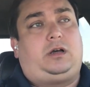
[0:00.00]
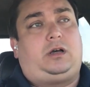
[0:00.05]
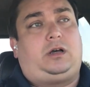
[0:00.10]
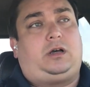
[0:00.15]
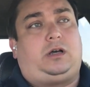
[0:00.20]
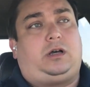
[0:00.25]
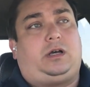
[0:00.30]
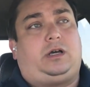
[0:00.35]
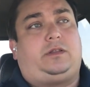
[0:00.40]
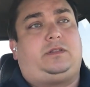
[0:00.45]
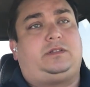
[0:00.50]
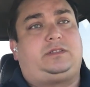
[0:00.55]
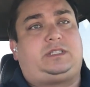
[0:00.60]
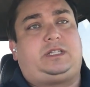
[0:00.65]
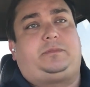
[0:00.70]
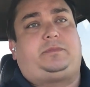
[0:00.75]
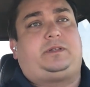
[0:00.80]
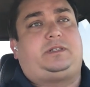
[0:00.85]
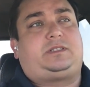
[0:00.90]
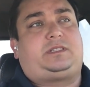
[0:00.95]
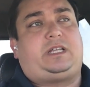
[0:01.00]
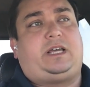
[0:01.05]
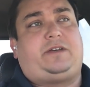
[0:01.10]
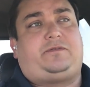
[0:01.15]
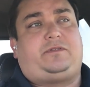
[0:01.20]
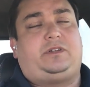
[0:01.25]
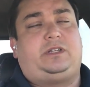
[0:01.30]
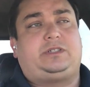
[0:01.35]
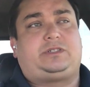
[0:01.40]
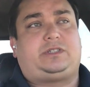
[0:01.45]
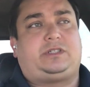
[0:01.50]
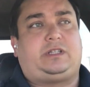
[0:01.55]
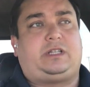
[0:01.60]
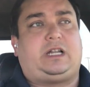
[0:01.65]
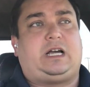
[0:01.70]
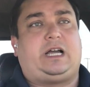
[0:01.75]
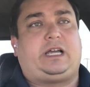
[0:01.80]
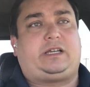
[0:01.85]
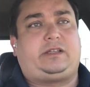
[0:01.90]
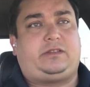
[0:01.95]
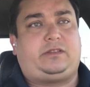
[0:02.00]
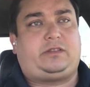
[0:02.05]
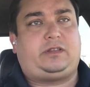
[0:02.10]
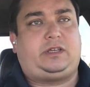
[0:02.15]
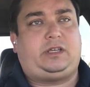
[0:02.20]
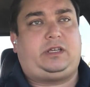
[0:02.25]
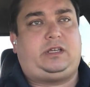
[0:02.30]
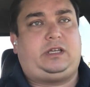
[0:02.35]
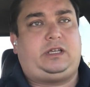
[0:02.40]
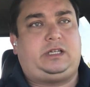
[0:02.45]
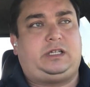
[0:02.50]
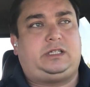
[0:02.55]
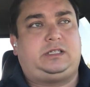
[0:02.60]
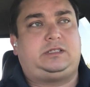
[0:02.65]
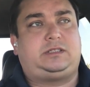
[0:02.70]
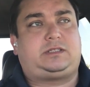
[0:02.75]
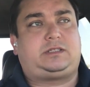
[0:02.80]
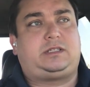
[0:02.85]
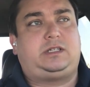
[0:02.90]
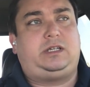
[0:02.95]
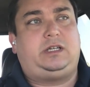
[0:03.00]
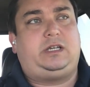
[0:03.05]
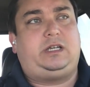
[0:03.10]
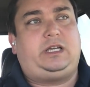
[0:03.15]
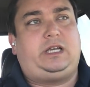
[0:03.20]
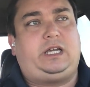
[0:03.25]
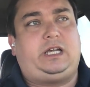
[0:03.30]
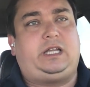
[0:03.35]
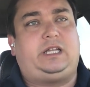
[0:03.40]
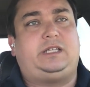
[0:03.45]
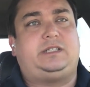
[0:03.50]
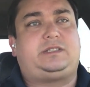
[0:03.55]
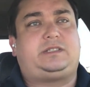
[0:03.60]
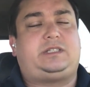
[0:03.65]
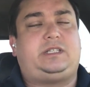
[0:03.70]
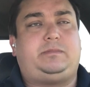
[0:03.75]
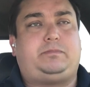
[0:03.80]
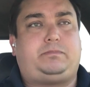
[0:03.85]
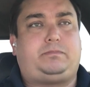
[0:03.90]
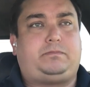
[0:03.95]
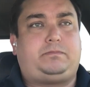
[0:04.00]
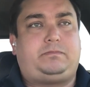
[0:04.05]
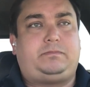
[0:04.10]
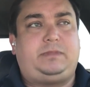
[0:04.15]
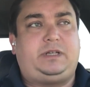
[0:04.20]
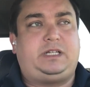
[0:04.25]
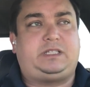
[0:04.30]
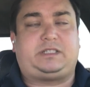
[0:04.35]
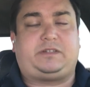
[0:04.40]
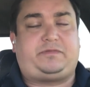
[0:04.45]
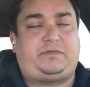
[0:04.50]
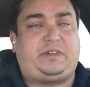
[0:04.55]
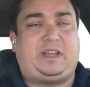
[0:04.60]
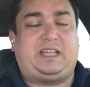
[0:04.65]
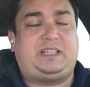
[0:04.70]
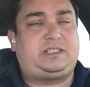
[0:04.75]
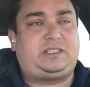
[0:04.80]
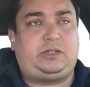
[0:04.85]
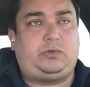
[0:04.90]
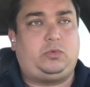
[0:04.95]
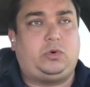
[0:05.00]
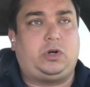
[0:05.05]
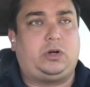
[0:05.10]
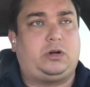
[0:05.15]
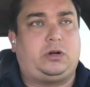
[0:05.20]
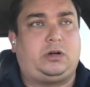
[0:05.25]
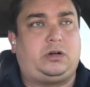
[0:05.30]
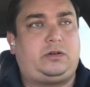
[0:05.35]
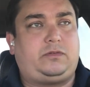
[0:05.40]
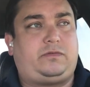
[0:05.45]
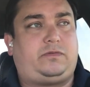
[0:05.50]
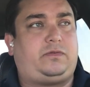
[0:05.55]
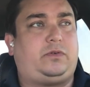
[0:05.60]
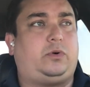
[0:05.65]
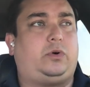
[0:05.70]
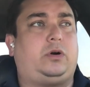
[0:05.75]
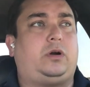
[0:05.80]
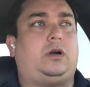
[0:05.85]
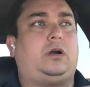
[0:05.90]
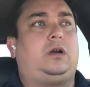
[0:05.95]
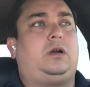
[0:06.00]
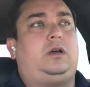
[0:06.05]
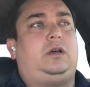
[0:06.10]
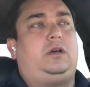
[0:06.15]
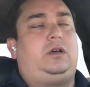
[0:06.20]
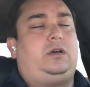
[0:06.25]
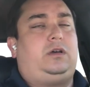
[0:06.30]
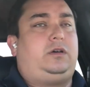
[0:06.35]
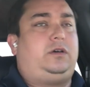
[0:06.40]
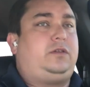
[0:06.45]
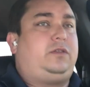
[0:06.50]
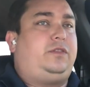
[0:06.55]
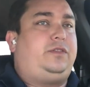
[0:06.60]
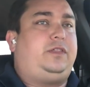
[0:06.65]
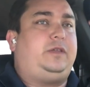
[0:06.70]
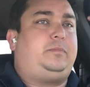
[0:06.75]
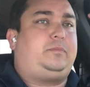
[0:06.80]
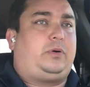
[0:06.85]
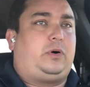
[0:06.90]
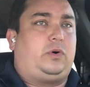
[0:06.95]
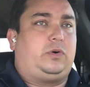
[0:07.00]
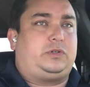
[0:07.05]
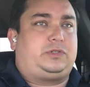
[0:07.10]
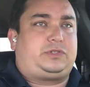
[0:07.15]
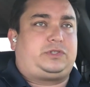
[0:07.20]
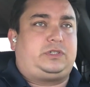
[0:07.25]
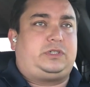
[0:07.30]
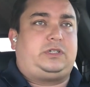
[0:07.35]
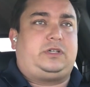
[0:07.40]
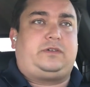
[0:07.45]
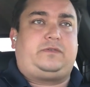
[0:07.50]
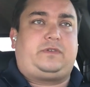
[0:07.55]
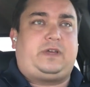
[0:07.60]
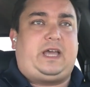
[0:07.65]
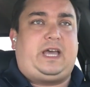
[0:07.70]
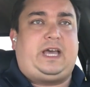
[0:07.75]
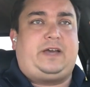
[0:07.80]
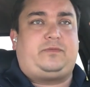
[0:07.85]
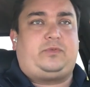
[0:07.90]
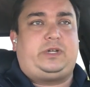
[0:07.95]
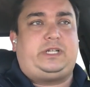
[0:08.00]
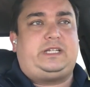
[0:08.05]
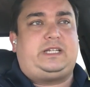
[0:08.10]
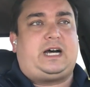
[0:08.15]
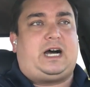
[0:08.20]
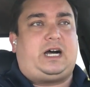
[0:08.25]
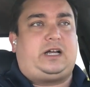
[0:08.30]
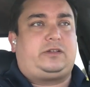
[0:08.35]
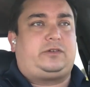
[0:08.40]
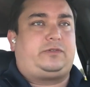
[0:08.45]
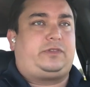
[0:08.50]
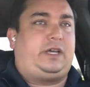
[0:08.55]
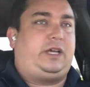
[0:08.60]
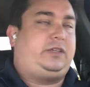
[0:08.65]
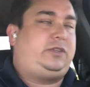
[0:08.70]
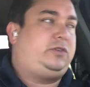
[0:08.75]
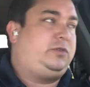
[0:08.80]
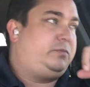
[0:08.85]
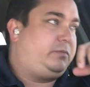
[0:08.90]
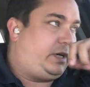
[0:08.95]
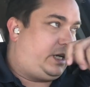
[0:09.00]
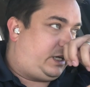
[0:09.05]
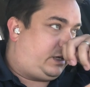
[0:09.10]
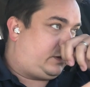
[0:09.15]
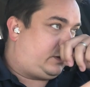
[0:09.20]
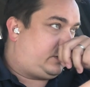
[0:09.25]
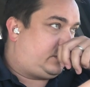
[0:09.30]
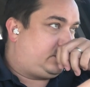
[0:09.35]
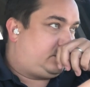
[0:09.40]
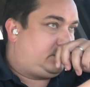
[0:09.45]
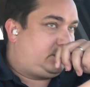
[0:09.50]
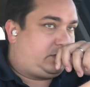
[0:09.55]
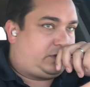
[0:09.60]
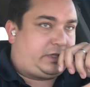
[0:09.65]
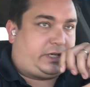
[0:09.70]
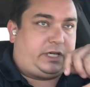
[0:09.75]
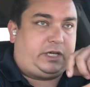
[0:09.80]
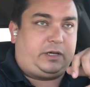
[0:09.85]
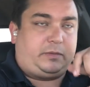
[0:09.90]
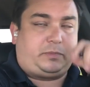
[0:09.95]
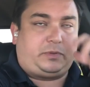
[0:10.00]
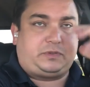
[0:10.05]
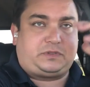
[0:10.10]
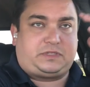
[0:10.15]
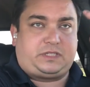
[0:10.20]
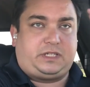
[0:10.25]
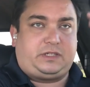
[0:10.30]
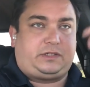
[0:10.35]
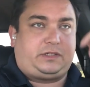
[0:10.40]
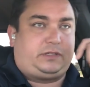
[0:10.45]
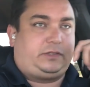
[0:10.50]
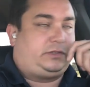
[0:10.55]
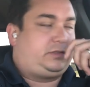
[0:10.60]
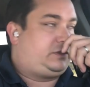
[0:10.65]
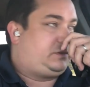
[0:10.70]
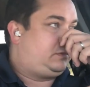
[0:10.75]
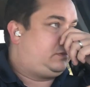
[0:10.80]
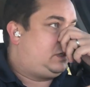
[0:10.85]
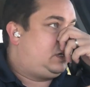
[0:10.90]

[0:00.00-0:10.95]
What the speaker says: The simplest definition that I can think is it is a fancy word for the portion of every dollar that you make, okay, a percentage